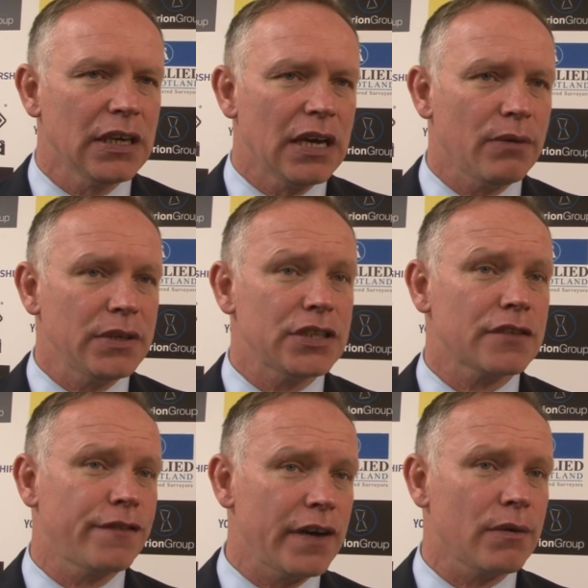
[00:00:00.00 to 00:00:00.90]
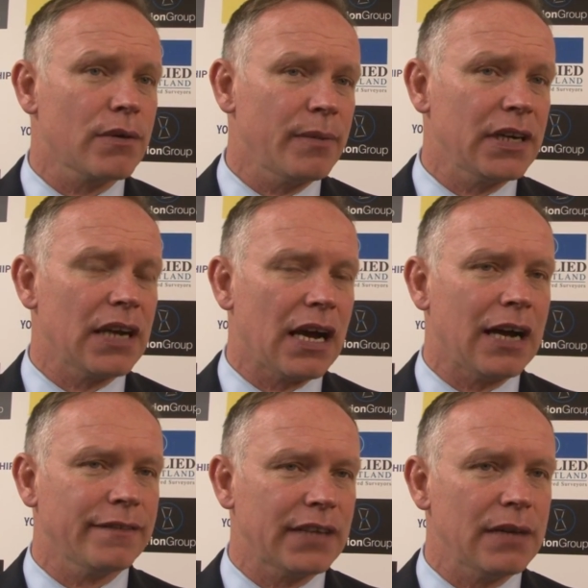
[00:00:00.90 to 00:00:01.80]
And we just felt coming in at
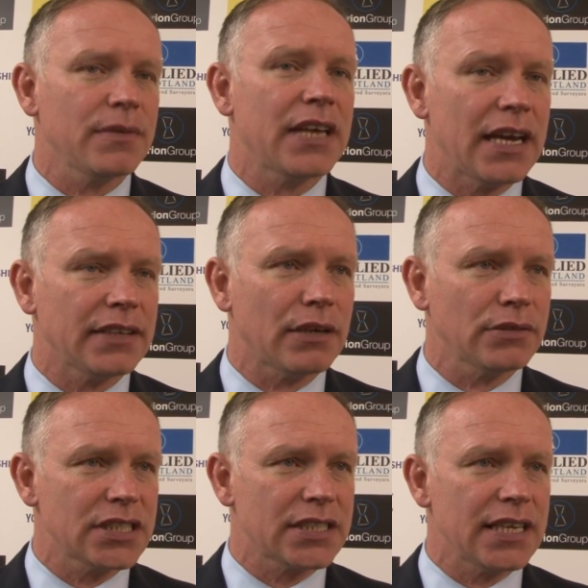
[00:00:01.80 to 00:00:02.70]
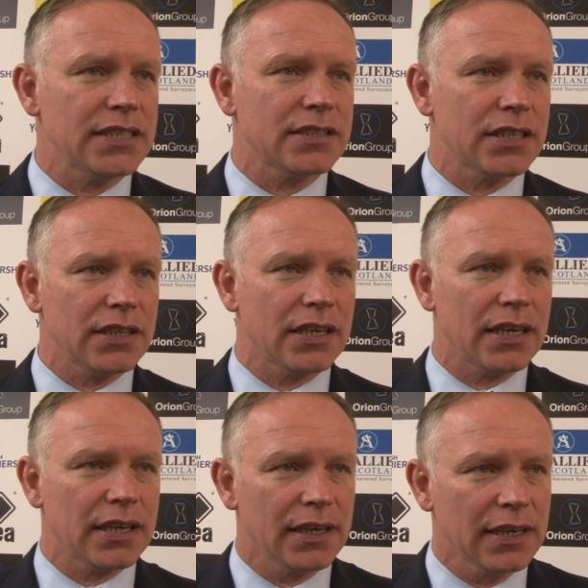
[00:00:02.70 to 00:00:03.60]
half time, get it down the sides
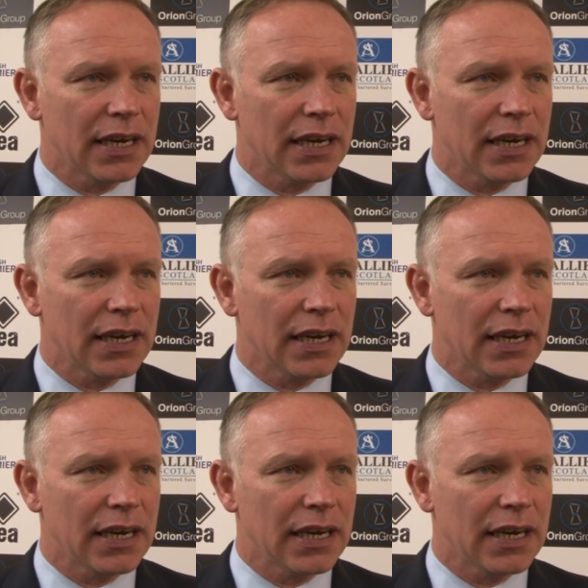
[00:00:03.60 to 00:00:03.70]
to